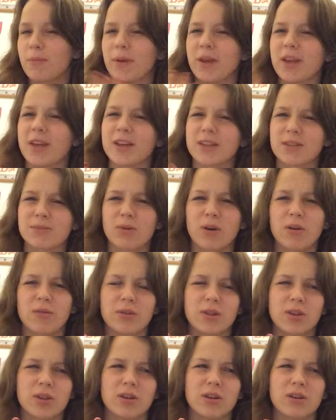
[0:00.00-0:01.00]
peers
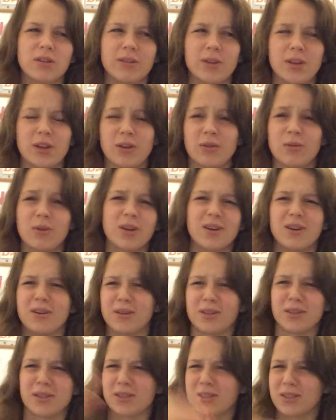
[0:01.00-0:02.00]
rather than, you know,
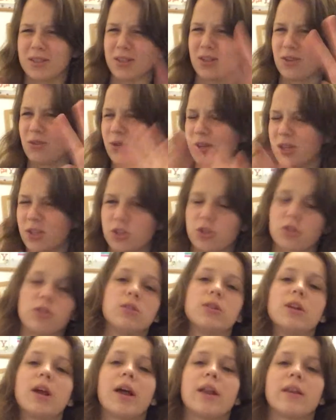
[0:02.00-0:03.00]
oh, this just annoying
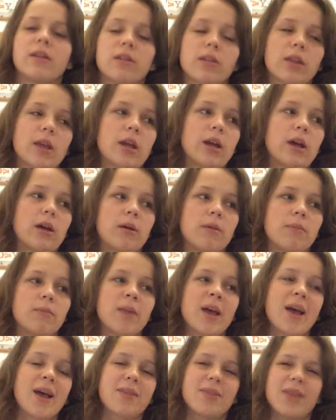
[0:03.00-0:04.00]
student, and they are
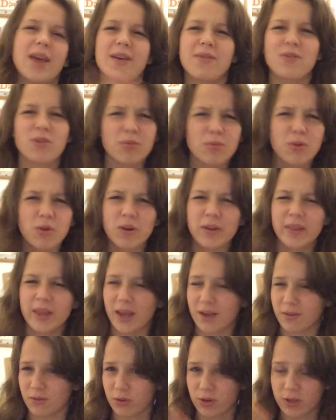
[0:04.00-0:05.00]
there for you more and they
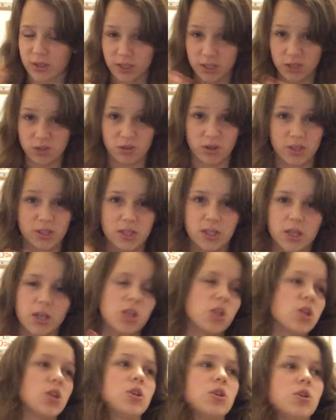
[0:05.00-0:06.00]
have a greater interest
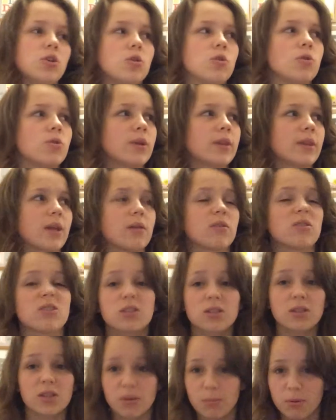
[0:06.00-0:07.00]
in you, and they
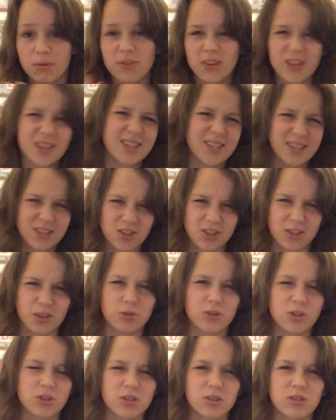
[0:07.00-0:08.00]
prefer teaching
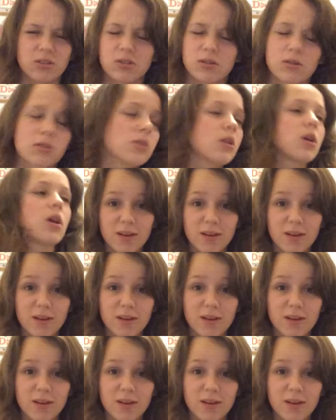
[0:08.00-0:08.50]
older students.